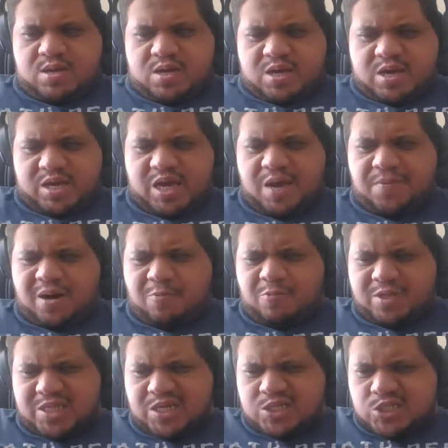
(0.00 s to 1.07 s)
And keep it up
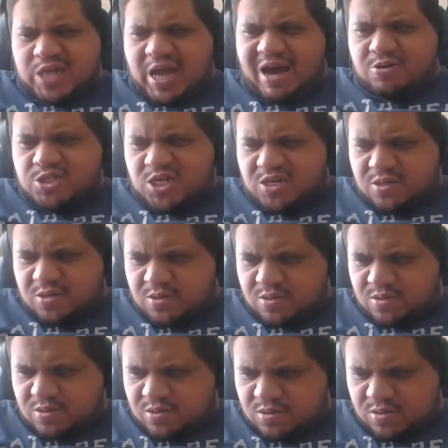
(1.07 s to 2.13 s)
with the nostalgia.
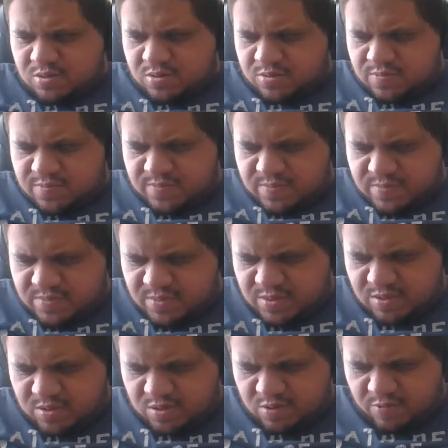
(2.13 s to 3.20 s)

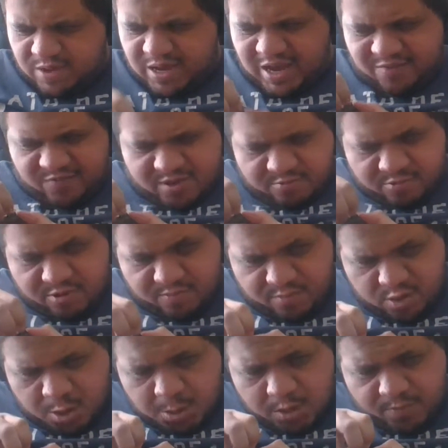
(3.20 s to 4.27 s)
We have a
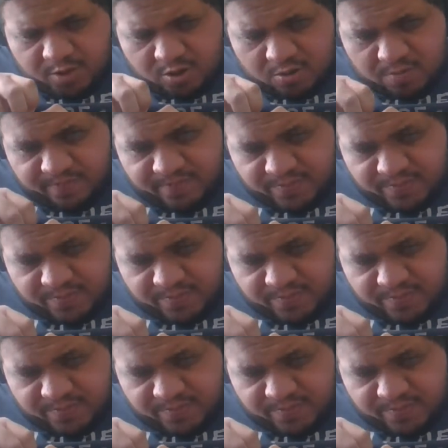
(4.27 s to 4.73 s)
removable.